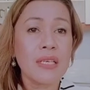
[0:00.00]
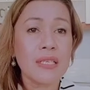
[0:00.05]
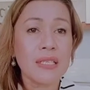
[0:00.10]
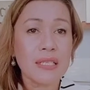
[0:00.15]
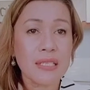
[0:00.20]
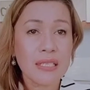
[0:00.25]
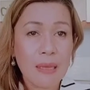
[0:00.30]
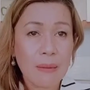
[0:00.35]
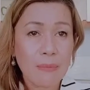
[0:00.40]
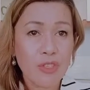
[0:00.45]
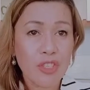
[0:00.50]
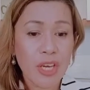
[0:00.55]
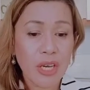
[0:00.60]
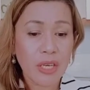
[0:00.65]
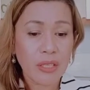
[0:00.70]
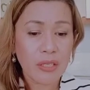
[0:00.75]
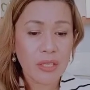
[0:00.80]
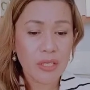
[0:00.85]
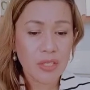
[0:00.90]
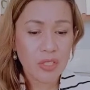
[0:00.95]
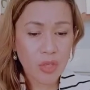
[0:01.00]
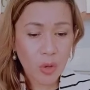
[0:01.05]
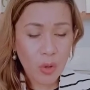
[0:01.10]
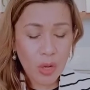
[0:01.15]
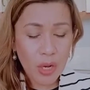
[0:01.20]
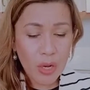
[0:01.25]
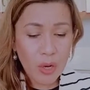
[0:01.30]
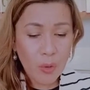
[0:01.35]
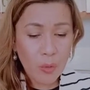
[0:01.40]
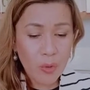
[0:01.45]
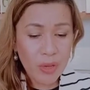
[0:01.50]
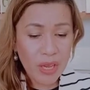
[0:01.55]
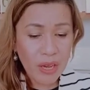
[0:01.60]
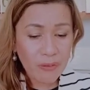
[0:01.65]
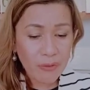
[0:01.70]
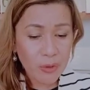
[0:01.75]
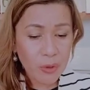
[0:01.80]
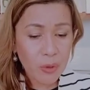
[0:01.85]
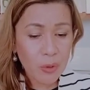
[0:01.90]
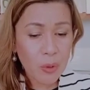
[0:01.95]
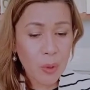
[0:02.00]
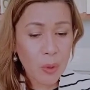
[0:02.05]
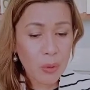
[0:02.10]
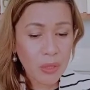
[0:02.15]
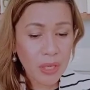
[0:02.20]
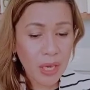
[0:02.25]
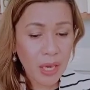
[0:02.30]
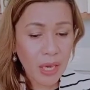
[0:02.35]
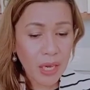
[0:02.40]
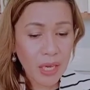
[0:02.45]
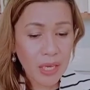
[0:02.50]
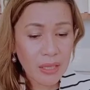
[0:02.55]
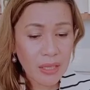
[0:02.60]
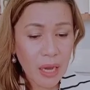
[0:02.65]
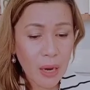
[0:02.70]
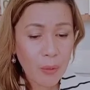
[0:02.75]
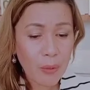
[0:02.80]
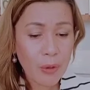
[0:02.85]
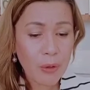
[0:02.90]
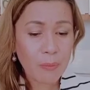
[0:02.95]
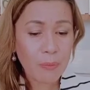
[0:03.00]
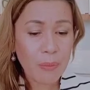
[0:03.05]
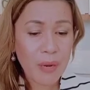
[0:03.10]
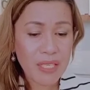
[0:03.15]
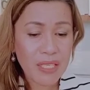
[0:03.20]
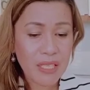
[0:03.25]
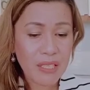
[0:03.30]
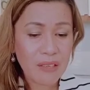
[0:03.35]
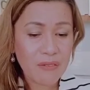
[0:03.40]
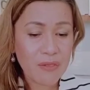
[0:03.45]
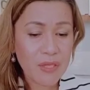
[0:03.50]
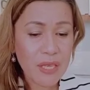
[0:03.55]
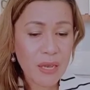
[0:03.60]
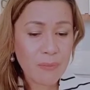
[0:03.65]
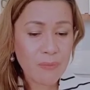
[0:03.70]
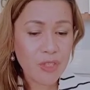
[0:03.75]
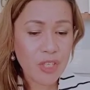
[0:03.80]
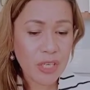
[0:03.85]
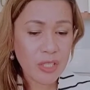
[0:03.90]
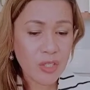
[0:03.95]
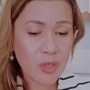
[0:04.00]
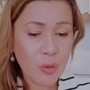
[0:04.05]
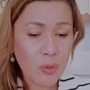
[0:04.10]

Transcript: subject. So, we have to locate our positive subject.